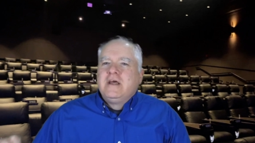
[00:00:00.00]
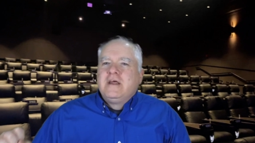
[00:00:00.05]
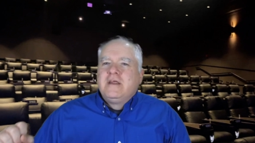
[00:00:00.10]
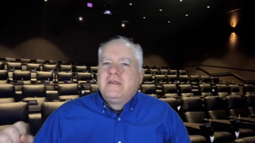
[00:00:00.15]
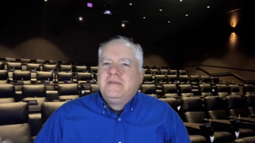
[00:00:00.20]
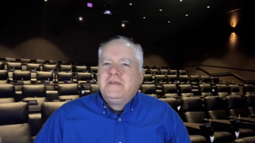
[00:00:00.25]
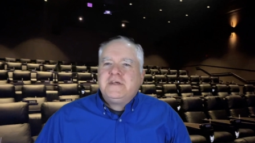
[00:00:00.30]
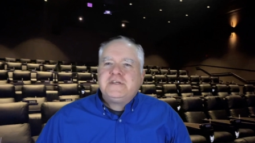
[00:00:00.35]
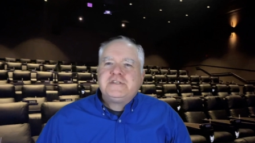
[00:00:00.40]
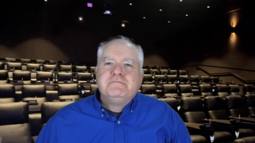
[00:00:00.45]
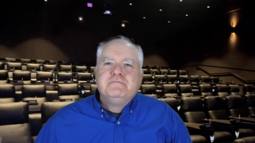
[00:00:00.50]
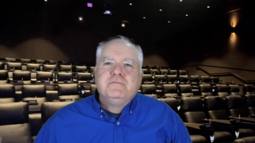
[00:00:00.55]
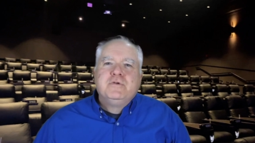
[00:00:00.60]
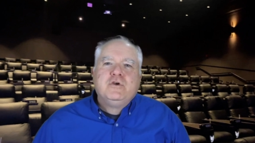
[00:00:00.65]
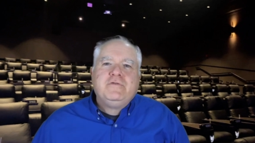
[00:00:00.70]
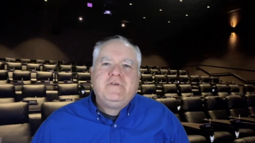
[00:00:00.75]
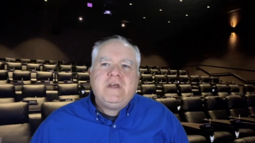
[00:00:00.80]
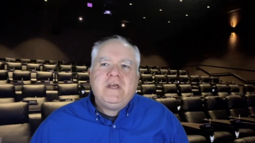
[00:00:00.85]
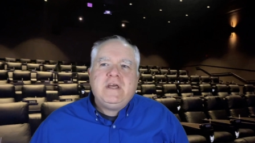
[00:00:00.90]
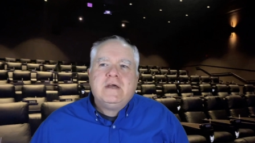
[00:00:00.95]
This
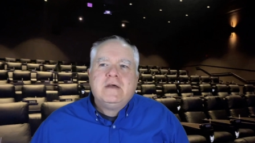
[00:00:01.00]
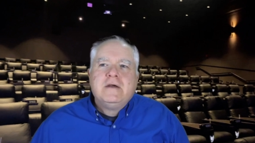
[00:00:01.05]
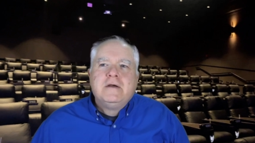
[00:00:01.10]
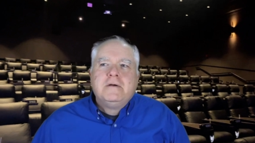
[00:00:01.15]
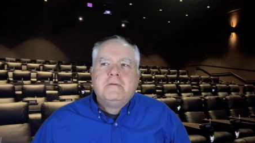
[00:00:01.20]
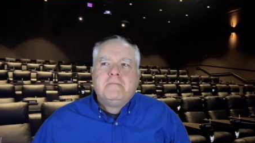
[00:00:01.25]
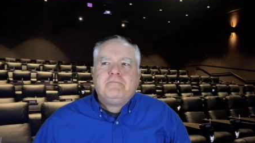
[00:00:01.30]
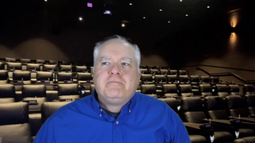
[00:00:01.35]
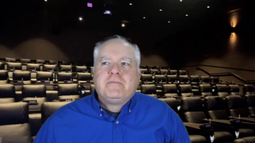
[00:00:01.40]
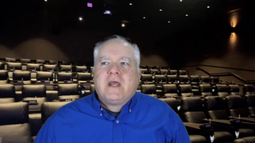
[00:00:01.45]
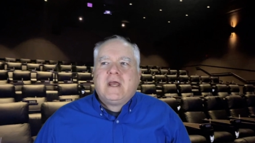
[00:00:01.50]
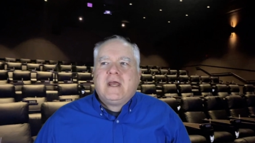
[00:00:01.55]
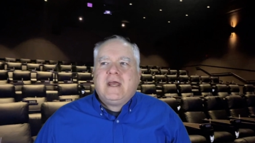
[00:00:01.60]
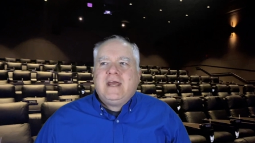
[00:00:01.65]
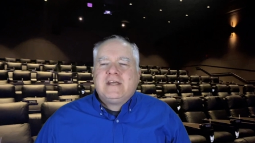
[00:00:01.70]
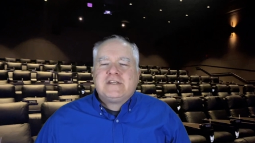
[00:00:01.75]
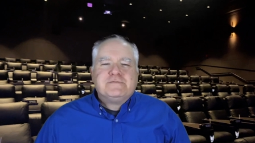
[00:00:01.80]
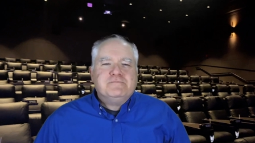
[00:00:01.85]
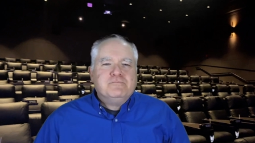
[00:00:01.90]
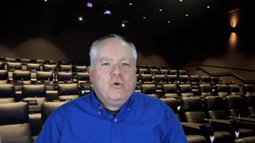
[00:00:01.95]
movie,
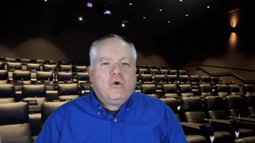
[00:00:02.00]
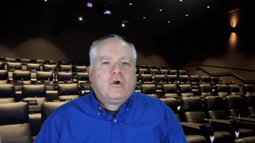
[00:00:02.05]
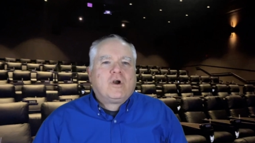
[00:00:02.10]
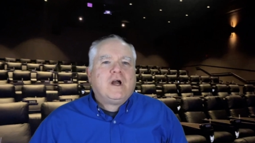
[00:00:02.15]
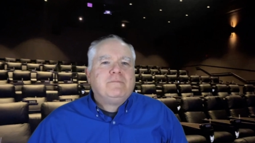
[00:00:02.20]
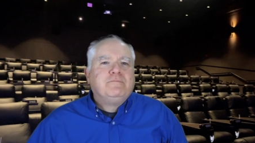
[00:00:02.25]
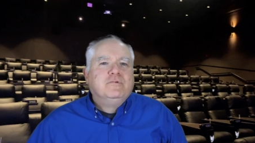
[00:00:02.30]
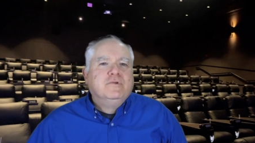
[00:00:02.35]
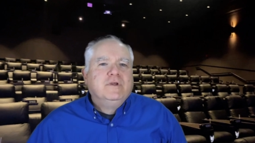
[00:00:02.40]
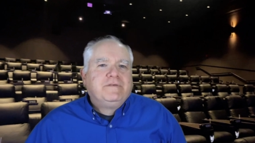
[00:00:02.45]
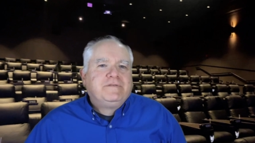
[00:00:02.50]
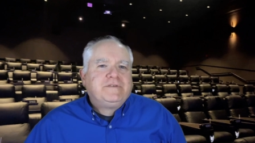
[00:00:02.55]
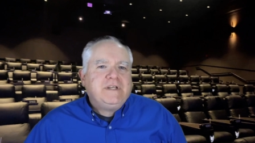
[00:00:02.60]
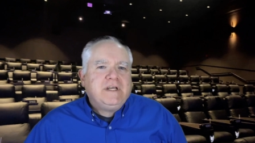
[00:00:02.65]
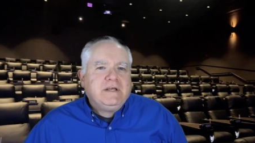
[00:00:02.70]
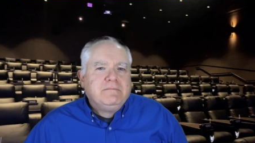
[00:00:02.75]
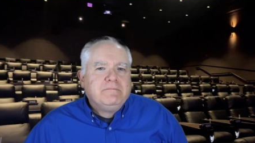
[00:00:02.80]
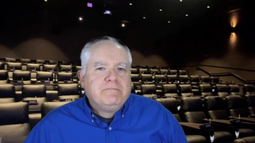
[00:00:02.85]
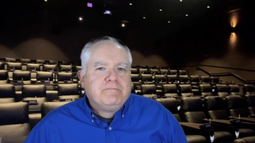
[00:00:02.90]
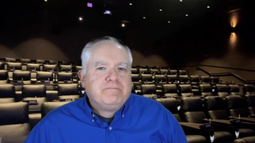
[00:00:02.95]
it's more
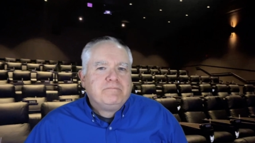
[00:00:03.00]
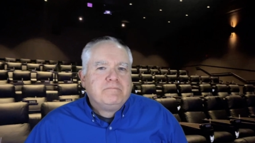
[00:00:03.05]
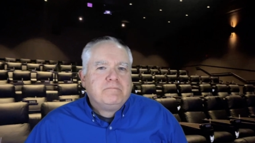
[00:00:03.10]
uplifting,